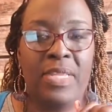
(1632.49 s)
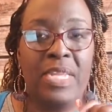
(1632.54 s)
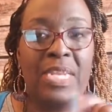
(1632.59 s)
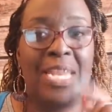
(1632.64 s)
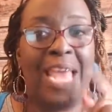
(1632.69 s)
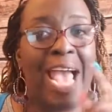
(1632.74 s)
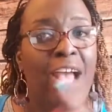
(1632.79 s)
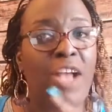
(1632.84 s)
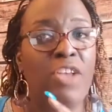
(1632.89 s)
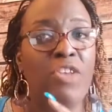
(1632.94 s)

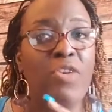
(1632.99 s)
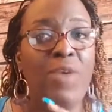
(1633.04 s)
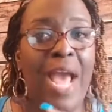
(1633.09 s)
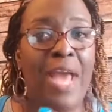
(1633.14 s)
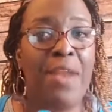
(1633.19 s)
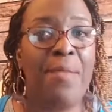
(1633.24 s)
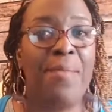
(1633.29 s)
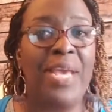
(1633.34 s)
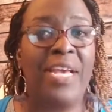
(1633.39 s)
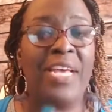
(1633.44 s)
Now you
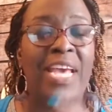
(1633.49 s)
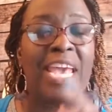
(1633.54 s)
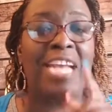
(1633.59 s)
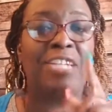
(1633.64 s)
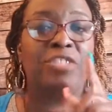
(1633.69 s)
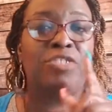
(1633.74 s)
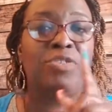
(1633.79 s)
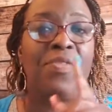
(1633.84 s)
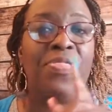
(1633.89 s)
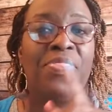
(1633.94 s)
got to make an
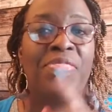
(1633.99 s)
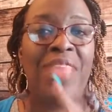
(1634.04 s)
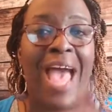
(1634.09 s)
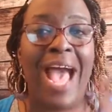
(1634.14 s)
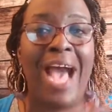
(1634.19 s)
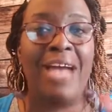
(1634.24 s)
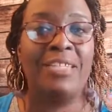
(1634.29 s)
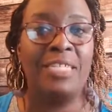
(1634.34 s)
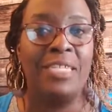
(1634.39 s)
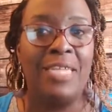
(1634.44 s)
extra
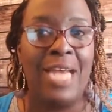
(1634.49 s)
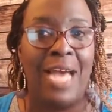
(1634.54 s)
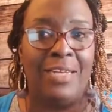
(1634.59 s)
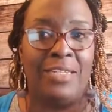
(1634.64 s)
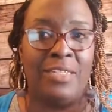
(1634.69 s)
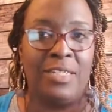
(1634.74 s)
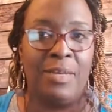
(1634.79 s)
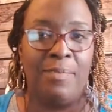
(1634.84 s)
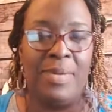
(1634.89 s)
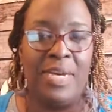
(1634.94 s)
thousand
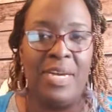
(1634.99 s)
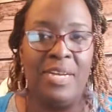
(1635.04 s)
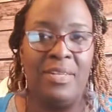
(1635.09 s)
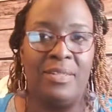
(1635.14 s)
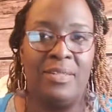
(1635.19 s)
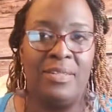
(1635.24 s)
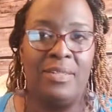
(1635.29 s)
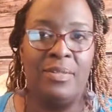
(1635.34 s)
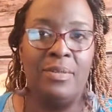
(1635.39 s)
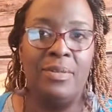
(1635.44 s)
dollars a month.
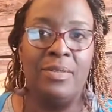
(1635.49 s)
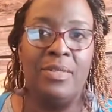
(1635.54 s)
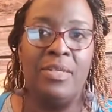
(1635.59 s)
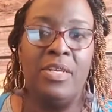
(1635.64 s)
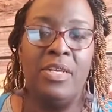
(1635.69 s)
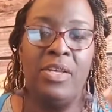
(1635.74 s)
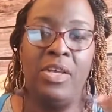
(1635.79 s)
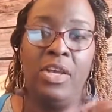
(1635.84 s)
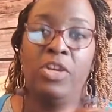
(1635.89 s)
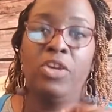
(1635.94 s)

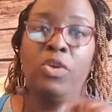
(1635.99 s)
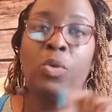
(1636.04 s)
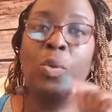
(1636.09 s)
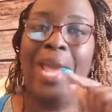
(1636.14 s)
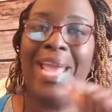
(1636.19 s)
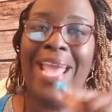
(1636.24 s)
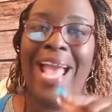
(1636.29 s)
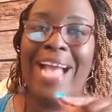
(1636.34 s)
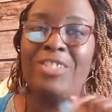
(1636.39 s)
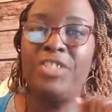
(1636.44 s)
The
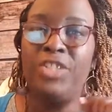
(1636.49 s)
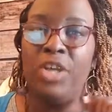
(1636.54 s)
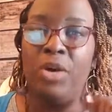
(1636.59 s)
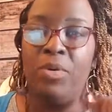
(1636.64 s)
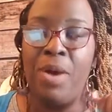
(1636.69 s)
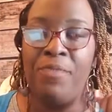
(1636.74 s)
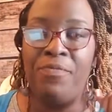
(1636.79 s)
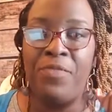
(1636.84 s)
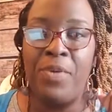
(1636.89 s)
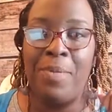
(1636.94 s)
way I
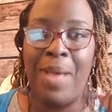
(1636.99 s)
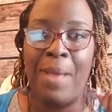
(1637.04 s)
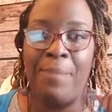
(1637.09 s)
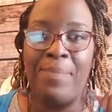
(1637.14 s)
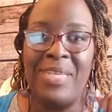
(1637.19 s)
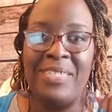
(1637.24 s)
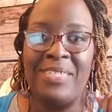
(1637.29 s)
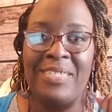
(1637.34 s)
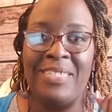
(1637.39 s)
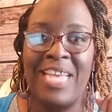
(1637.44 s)
show up for my
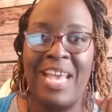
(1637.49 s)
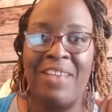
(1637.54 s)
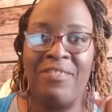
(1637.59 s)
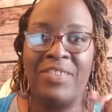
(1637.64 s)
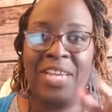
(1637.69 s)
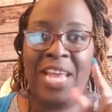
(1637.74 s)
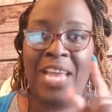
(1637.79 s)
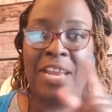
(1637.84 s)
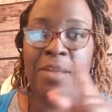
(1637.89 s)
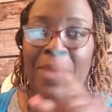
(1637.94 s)
business
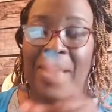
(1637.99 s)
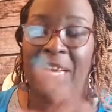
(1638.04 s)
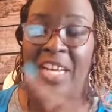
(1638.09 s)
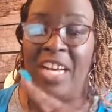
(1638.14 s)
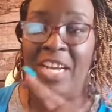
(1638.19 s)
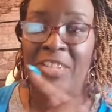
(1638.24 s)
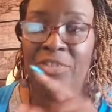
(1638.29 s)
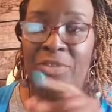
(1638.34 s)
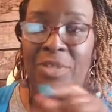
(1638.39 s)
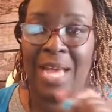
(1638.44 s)
every day to make a
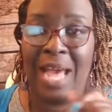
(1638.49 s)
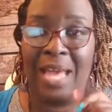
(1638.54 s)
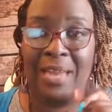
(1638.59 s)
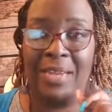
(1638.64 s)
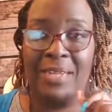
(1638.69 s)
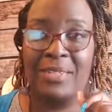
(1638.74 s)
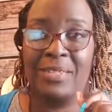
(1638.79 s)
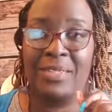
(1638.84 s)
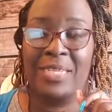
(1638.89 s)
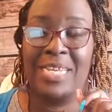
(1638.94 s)
hundred
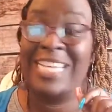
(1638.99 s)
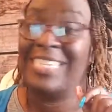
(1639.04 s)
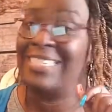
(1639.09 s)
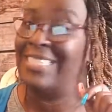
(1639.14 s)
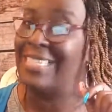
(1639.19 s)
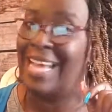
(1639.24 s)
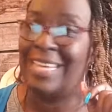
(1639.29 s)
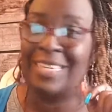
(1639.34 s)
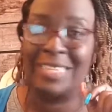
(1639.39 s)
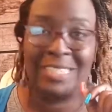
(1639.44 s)
dollars is
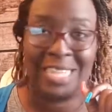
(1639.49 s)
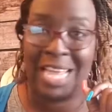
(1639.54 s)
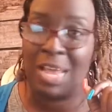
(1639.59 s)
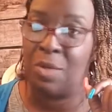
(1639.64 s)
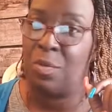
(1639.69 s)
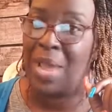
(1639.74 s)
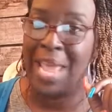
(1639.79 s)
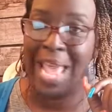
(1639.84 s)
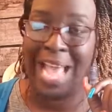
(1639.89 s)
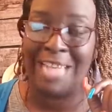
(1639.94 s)
not the
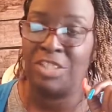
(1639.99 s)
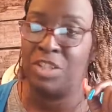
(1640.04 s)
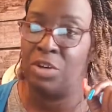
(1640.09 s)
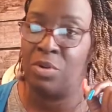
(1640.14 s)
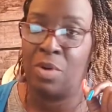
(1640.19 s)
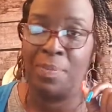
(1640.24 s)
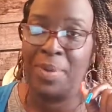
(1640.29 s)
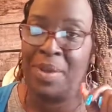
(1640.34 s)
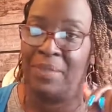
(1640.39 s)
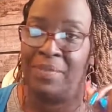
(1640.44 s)
same way I
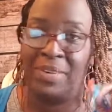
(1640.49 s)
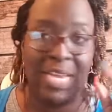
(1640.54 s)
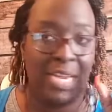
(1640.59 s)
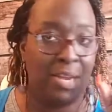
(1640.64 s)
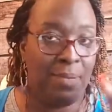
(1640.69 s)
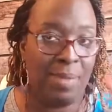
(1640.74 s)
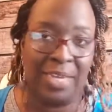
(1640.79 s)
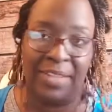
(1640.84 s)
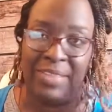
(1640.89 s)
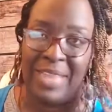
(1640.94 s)
show up every day
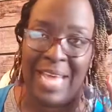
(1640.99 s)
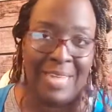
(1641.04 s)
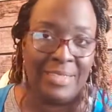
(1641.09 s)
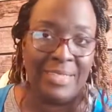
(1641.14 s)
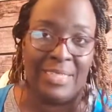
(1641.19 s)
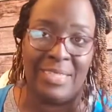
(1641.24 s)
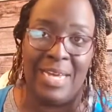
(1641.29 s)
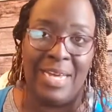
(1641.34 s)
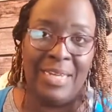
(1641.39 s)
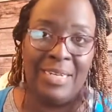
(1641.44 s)
to make a
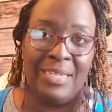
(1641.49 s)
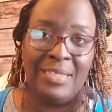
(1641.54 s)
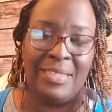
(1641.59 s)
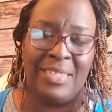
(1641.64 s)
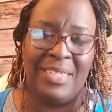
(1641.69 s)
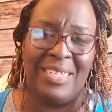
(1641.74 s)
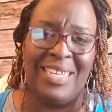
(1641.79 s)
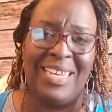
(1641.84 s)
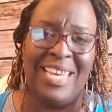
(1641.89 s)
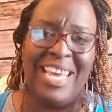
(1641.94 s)
thousand dollars.
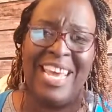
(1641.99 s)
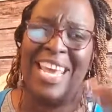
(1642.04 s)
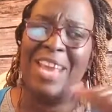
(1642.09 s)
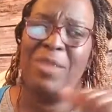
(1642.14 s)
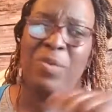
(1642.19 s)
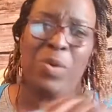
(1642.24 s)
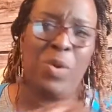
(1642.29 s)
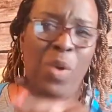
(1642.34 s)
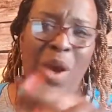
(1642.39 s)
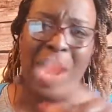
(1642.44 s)

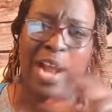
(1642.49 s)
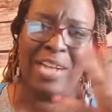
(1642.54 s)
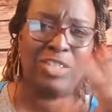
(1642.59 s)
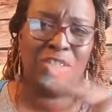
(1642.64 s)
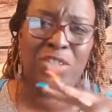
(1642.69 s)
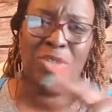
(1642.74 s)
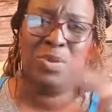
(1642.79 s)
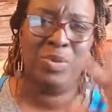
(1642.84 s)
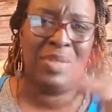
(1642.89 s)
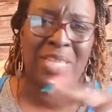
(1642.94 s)
It requires
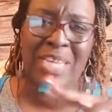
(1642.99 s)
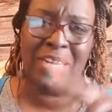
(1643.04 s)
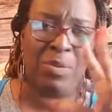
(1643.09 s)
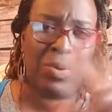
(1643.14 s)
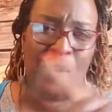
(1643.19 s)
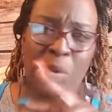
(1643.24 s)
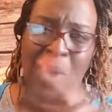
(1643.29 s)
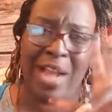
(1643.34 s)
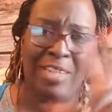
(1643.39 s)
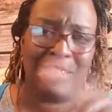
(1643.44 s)
two, it
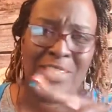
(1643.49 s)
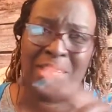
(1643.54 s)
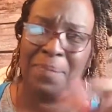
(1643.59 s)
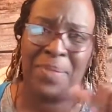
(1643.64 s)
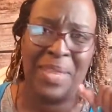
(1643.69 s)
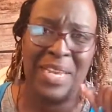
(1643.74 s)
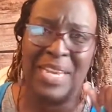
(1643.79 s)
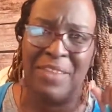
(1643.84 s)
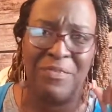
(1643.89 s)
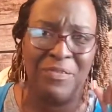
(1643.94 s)
requires
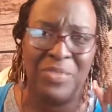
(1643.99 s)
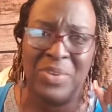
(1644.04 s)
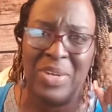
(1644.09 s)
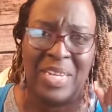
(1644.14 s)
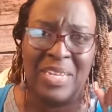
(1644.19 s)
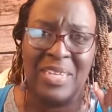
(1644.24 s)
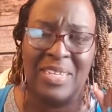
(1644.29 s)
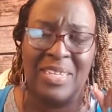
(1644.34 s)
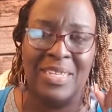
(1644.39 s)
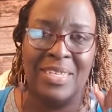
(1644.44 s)
something different.